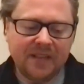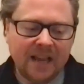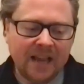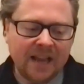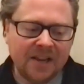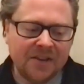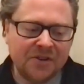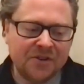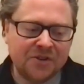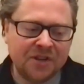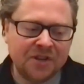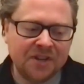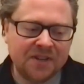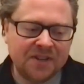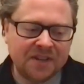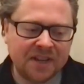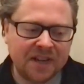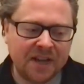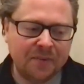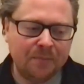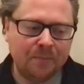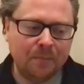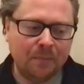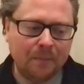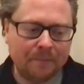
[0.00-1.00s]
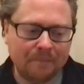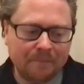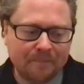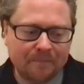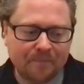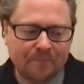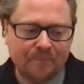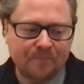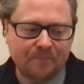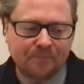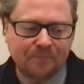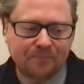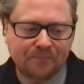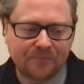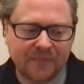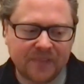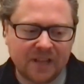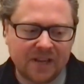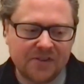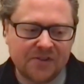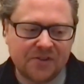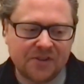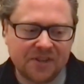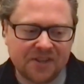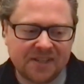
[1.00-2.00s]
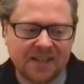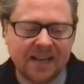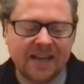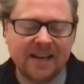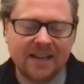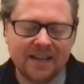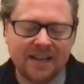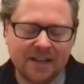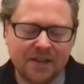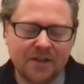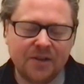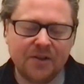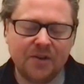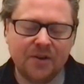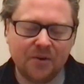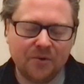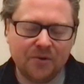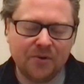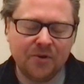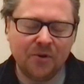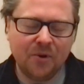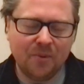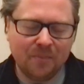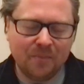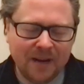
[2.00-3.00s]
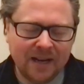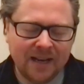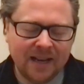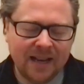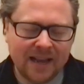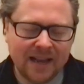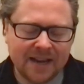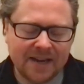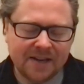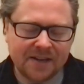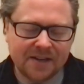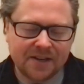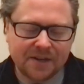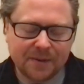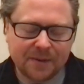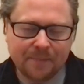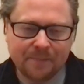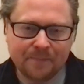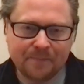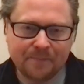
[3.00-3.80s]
And she said, she said, you know, you're a bit late.